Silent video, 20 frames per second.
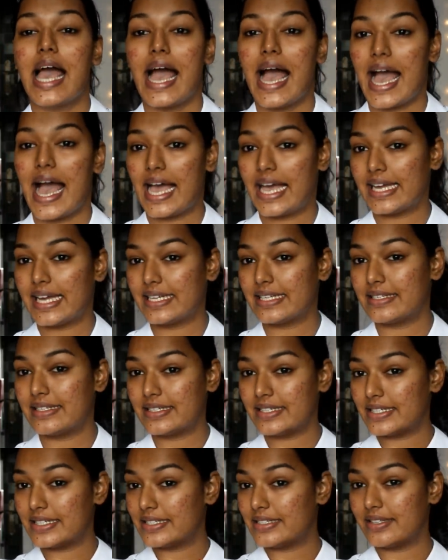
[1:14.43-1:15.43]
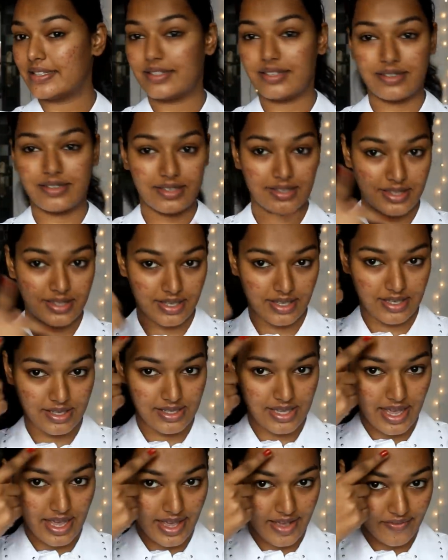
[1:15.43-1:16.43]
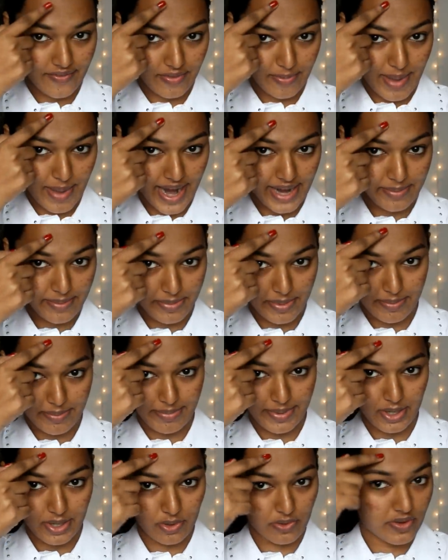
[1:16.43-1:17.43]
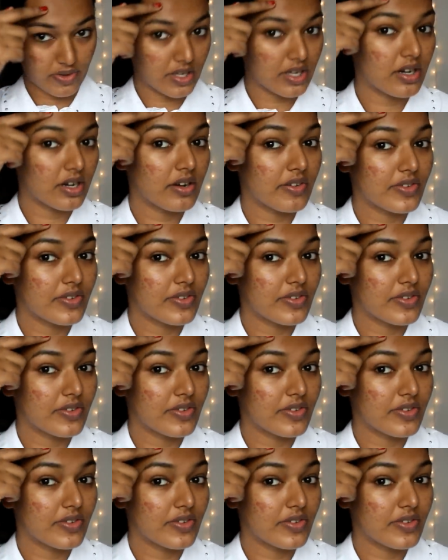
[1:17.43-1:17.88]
And the third thing is I have a bad pimple over here,